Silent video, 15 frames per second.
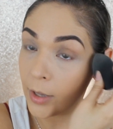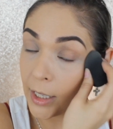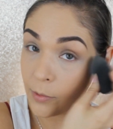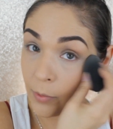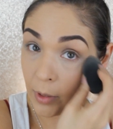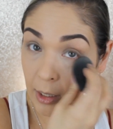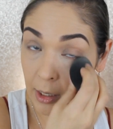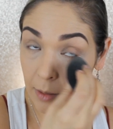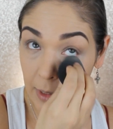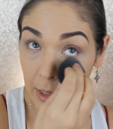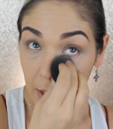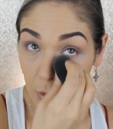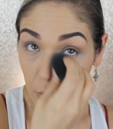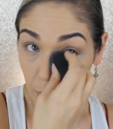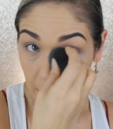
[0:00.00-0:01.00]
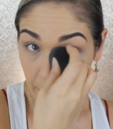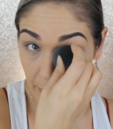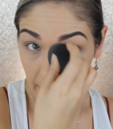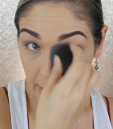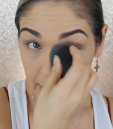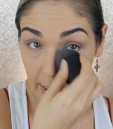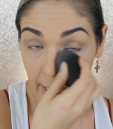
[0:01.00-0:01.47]
That's really gonna be the only
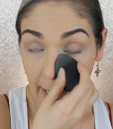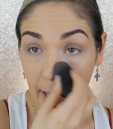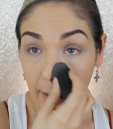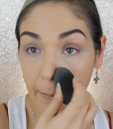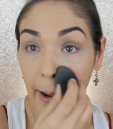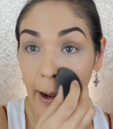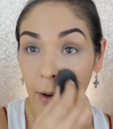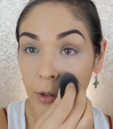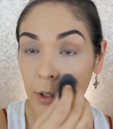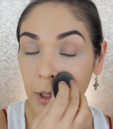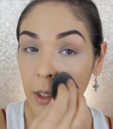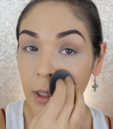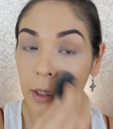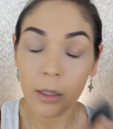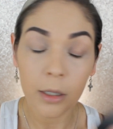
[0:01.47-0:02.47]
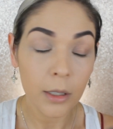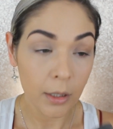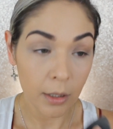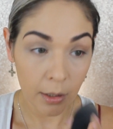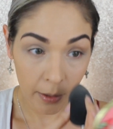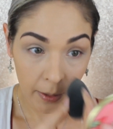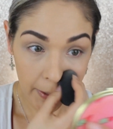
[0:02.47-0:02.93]
place I add powder
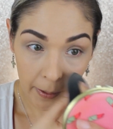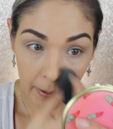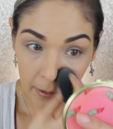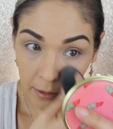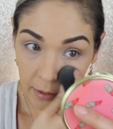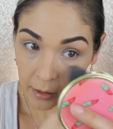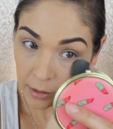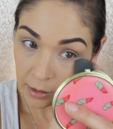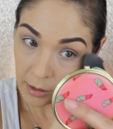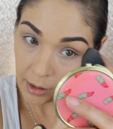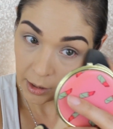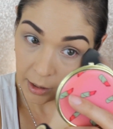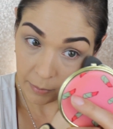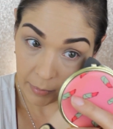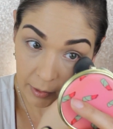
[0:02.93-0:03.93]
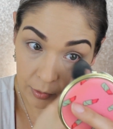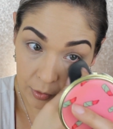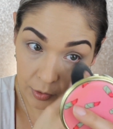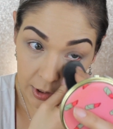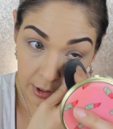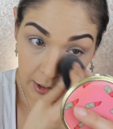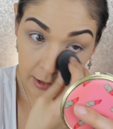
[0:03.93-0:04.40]
in my
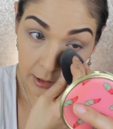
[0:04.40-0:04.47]
routine